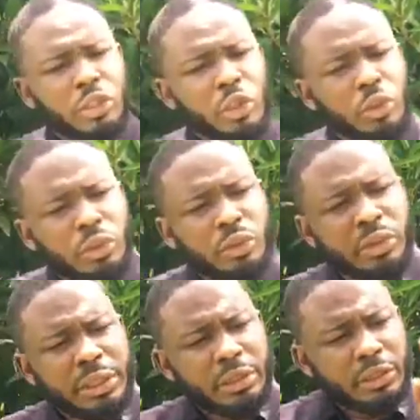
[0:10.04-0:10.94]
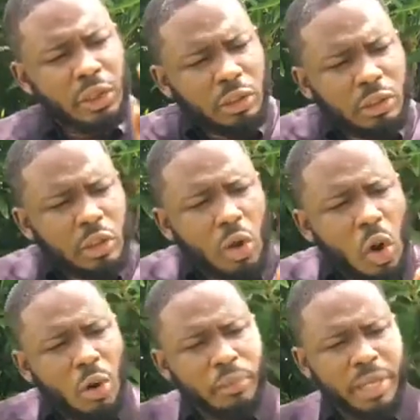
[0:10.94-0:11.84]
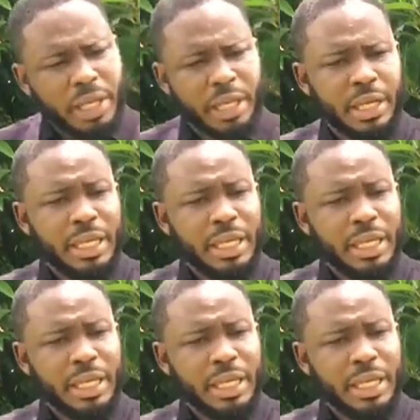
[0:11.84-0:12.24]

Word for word: You'd not call me